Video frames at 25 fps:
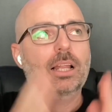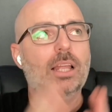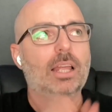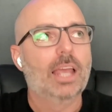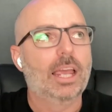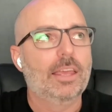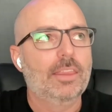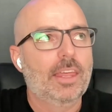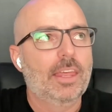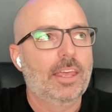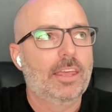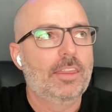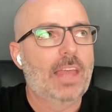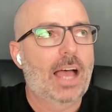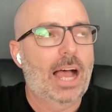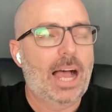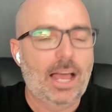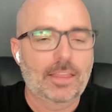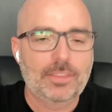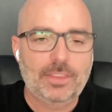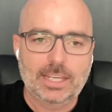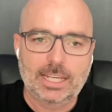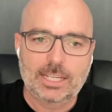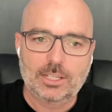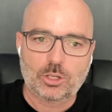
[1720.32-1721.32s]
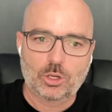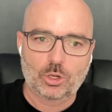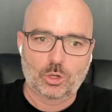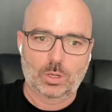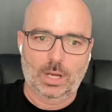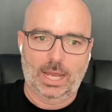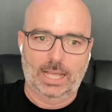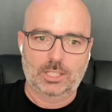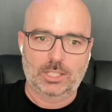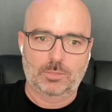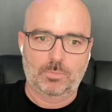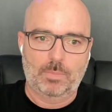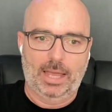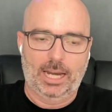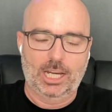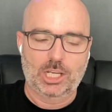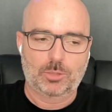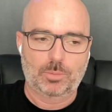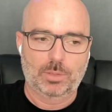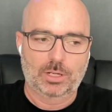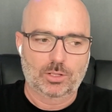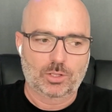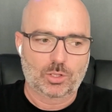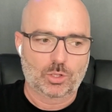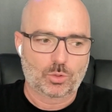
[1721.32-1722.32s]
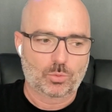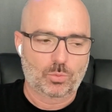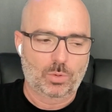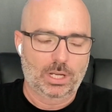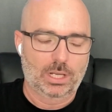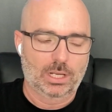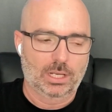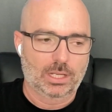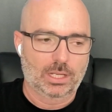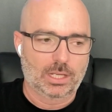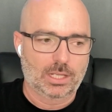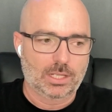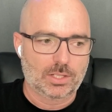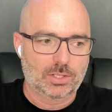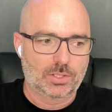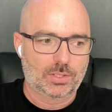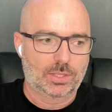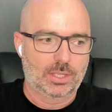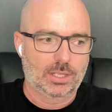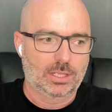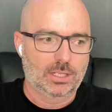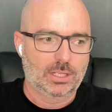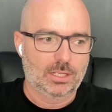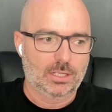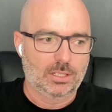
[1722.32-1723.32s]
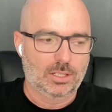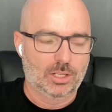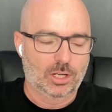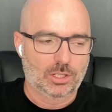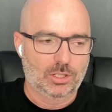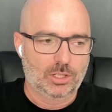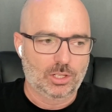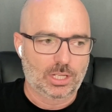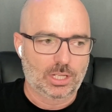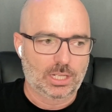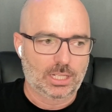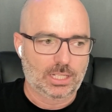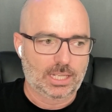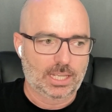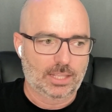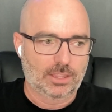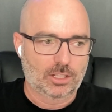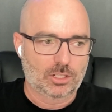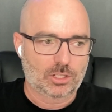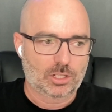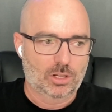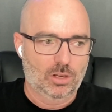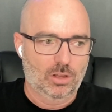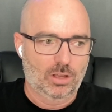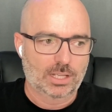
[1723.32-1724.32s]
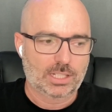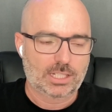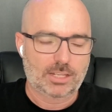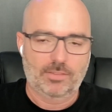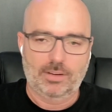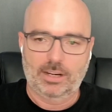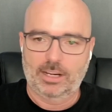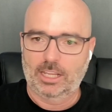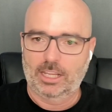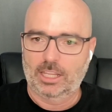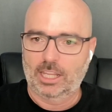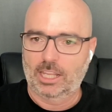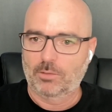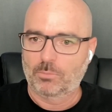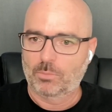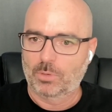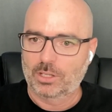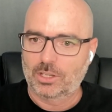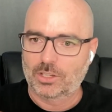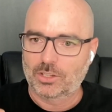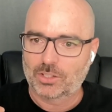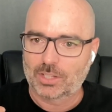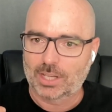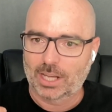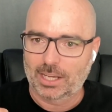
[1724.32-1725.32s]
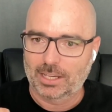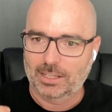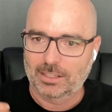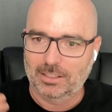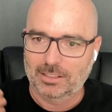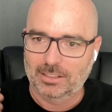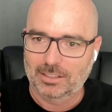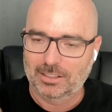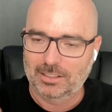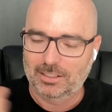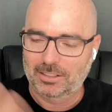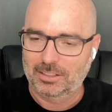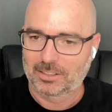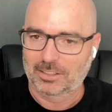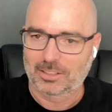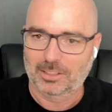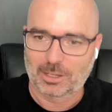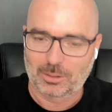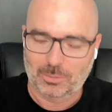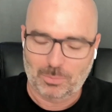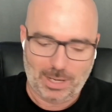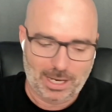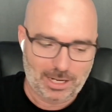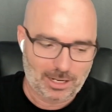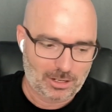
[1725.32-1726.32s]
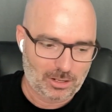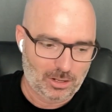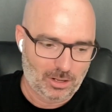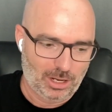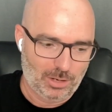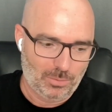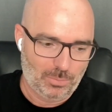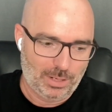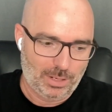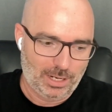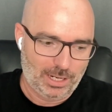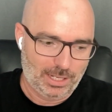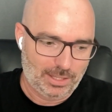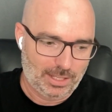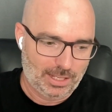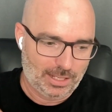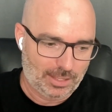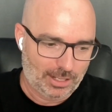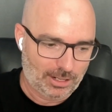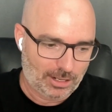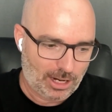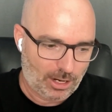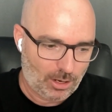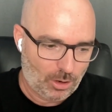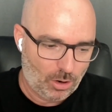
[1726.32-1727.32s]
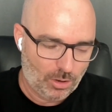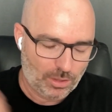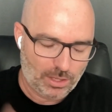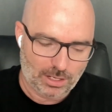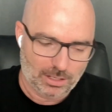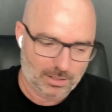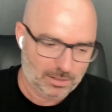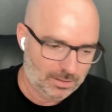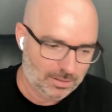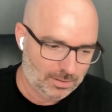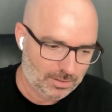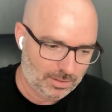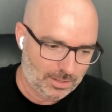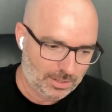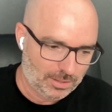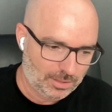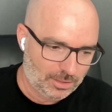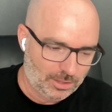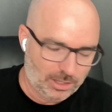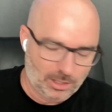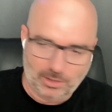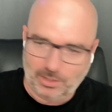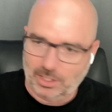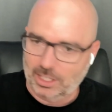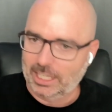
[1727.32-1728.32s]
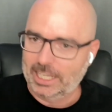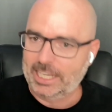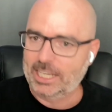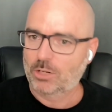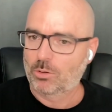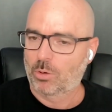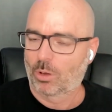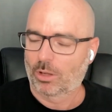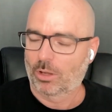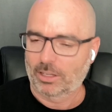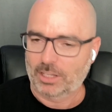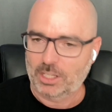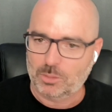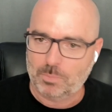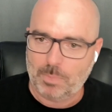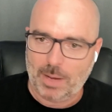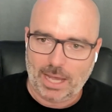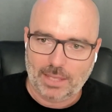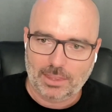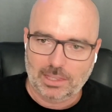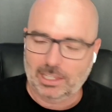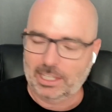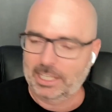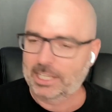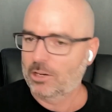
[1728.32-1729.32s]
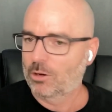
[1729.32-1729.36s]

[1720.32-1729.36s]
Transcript: And the hard thing in Google Ads management as well is you can get those clients every now and then when you say, we had a client where they go, oh, the lead quality is bad, but